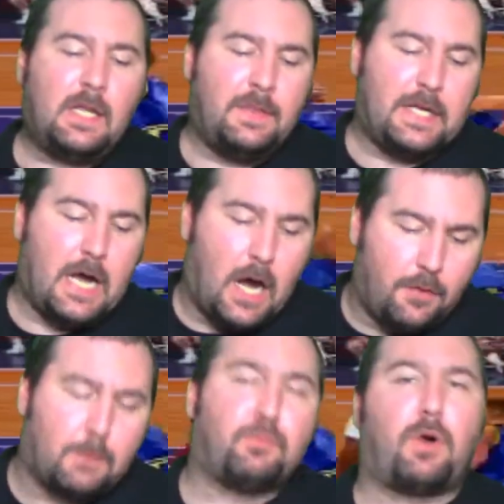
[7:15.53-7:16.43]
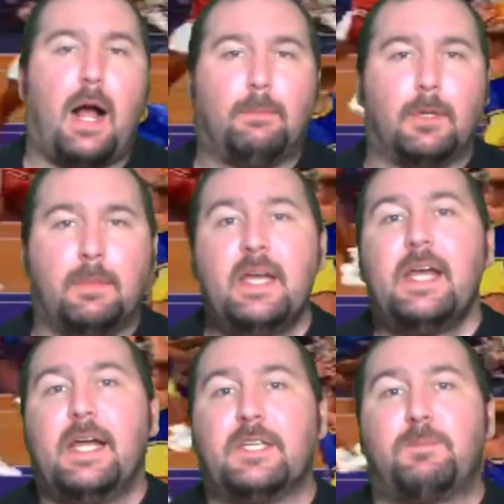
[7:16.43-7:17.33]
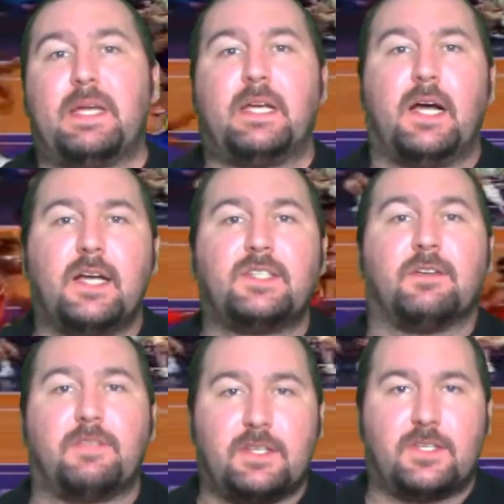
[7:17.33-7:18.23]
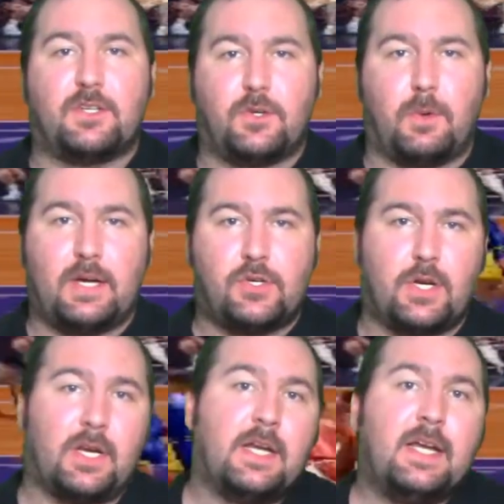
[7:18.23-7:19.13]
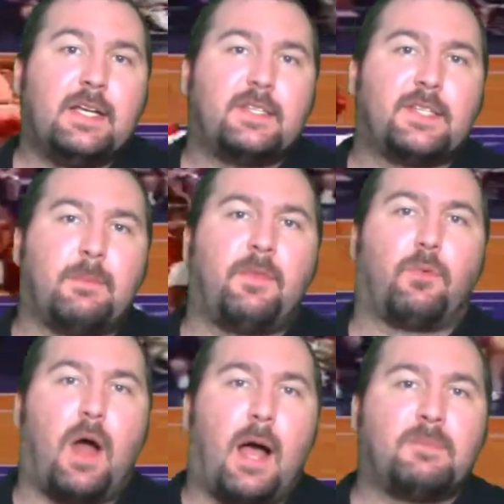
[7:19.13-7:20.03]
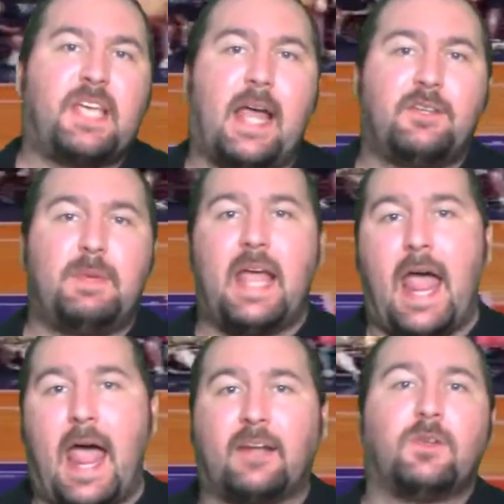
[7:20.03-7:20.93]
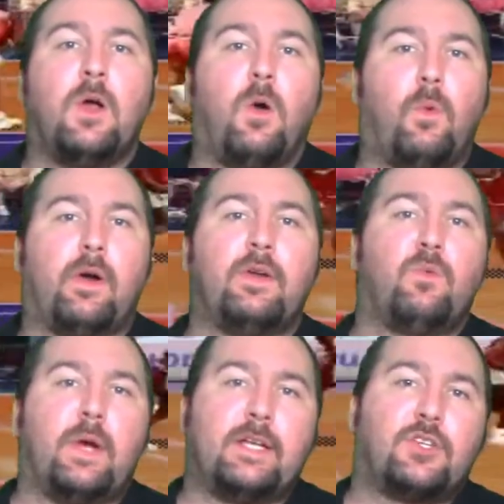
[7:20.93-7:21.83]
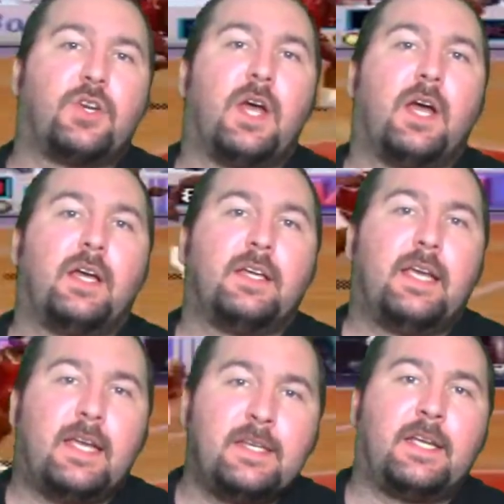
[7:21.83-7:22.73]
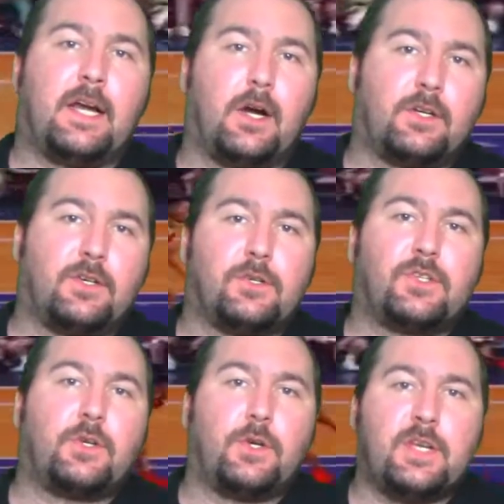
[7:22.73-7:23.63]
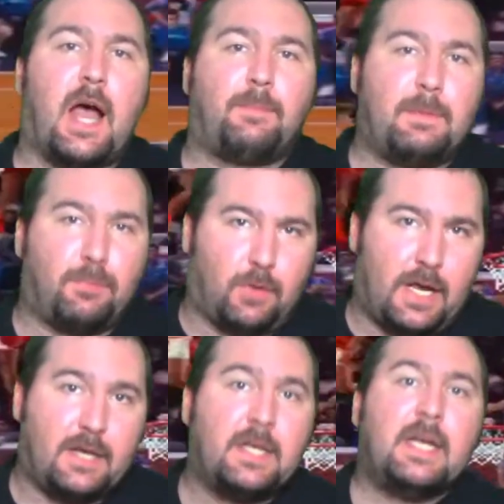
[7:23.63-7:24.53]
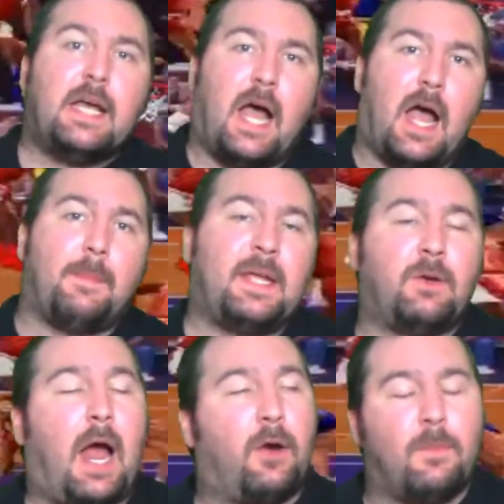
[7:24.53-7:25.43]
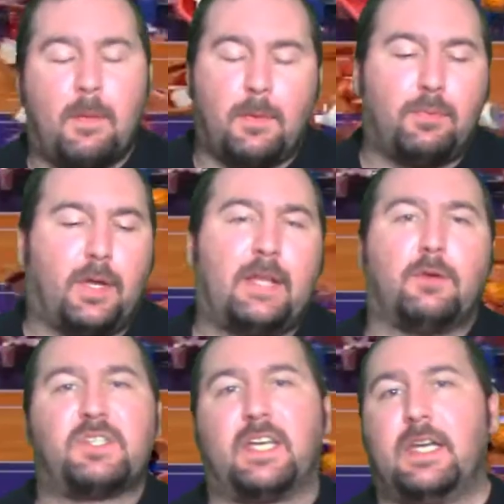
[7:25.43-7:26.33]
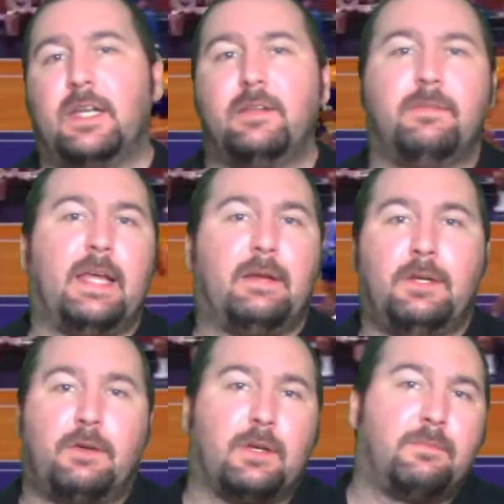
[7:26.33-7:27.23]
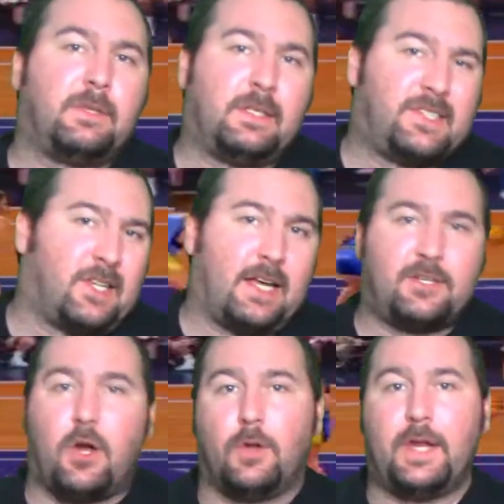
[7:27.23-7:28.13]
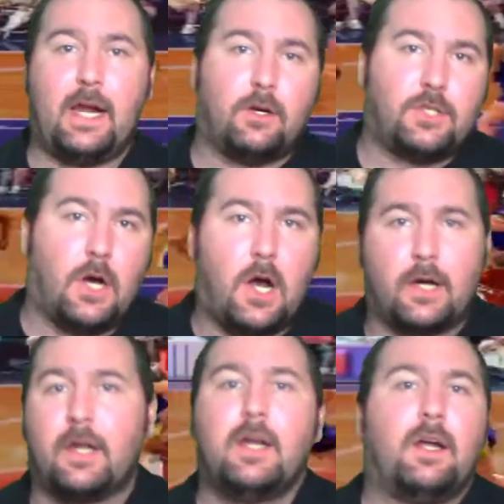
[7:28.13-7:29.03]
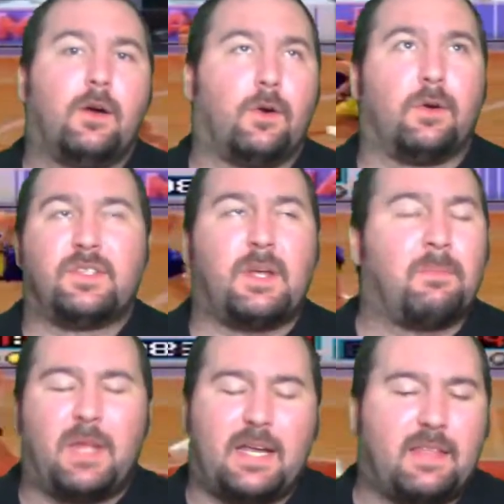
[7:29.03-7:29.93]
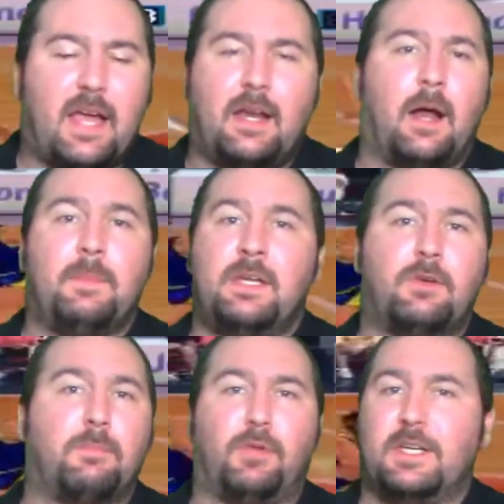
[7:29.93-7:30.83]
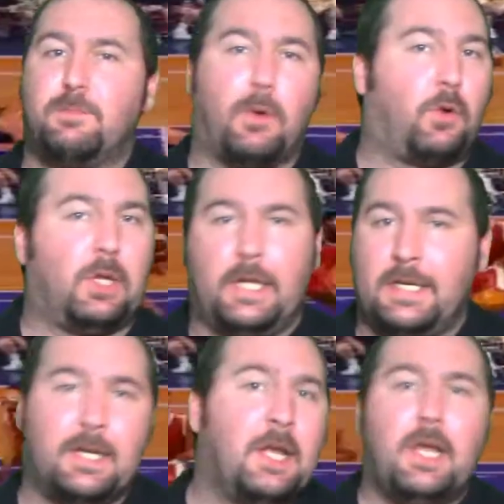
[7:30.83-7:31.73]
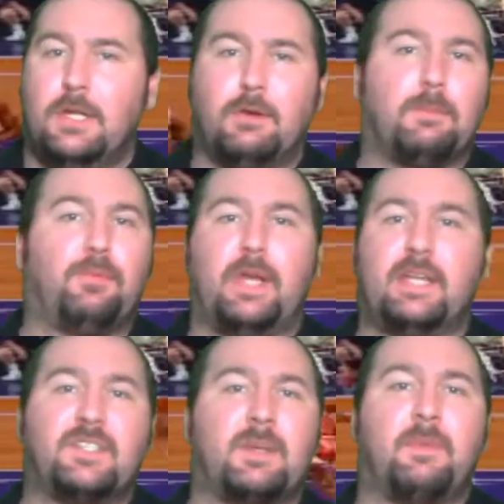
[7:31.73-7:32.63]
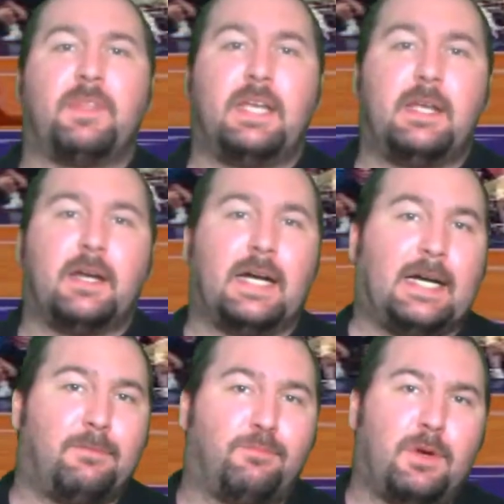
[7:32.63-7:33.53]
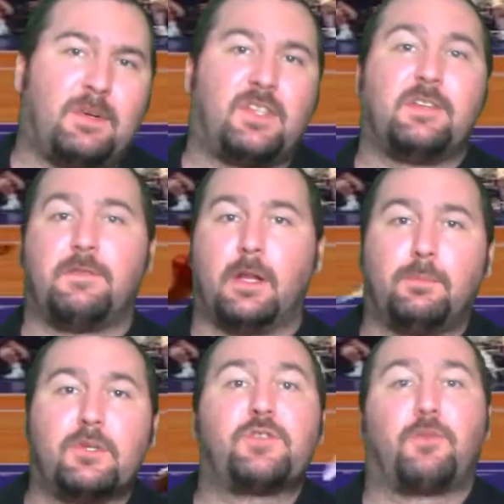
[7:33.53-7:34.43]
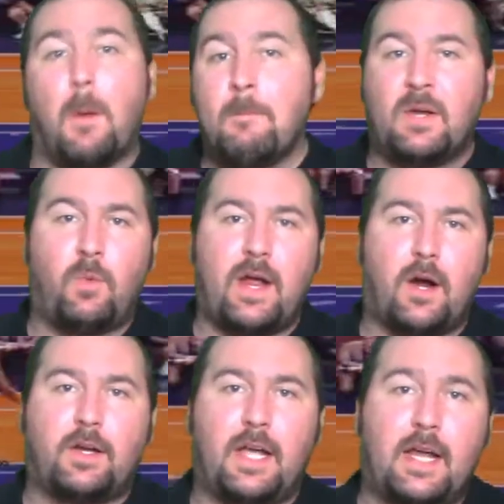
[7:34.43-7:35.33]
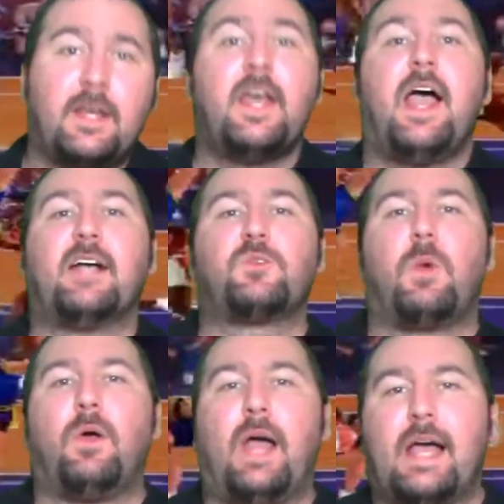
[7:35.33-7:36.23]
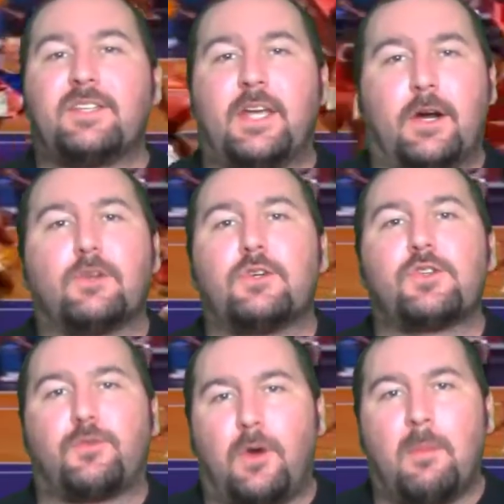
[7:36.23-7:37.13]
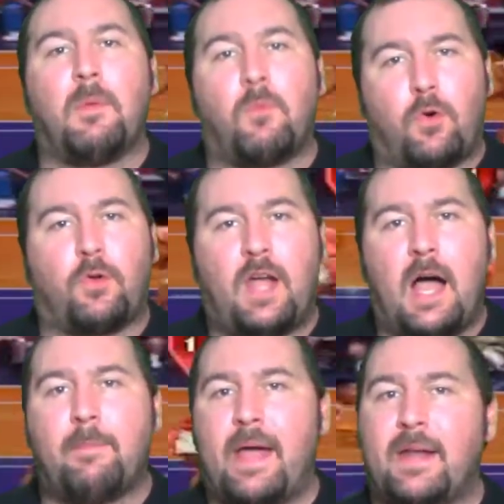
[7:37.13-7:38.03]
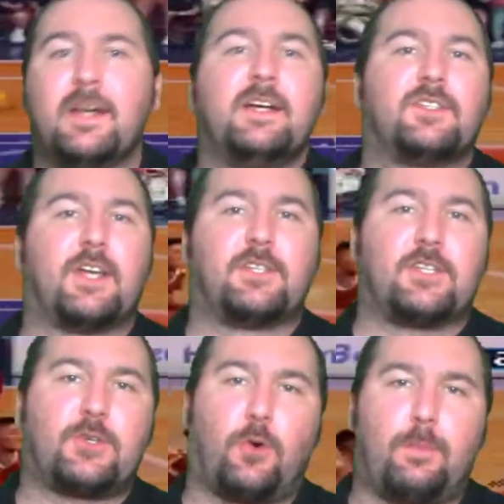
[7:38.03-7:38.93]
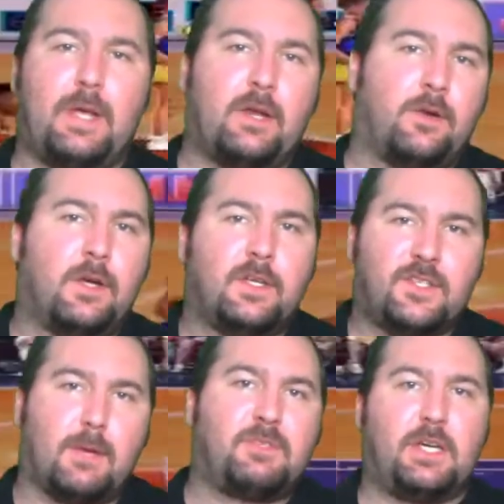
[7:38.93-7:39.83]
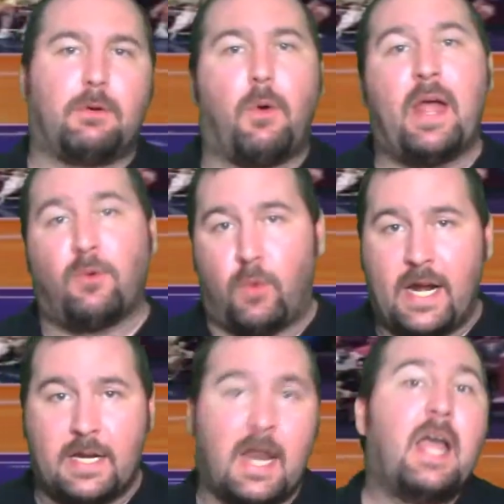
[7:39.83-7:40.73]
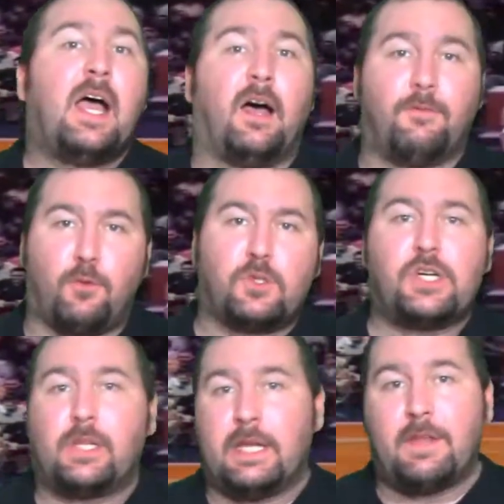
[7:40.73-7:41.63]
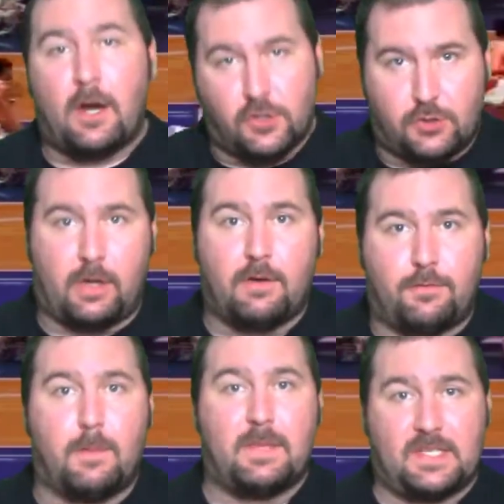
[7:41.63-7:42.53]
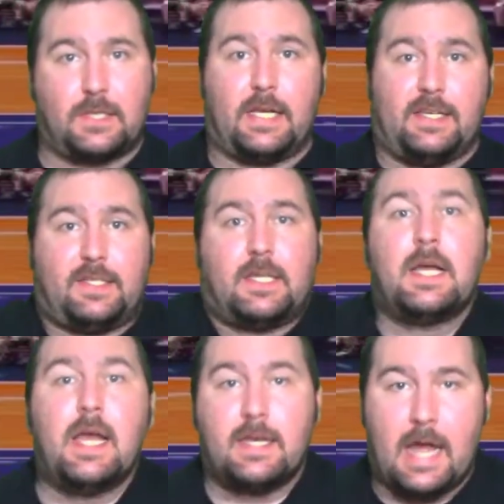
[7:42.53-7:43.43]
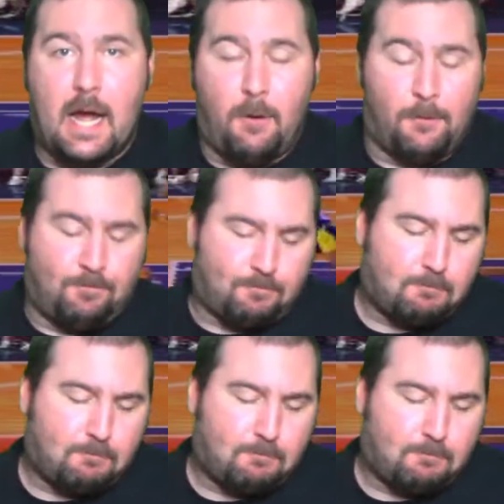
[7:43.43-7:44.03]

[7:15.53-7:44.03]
The other problem is because of this situation, some of the ROMs had to be hacked, wherein which hidden characters could not be played. I mean, I remember playing, there was a kid that you could select called Air Dog or something like that. I mean, you could play as Bill Clinton, you could play as some of the, pretty much the developers from Midway Arcade, as well as characters from Mortal Kombat, such as Scorpion, Sub-Zero, and Raiden. Unfortunately, they are stricken from this list. Now,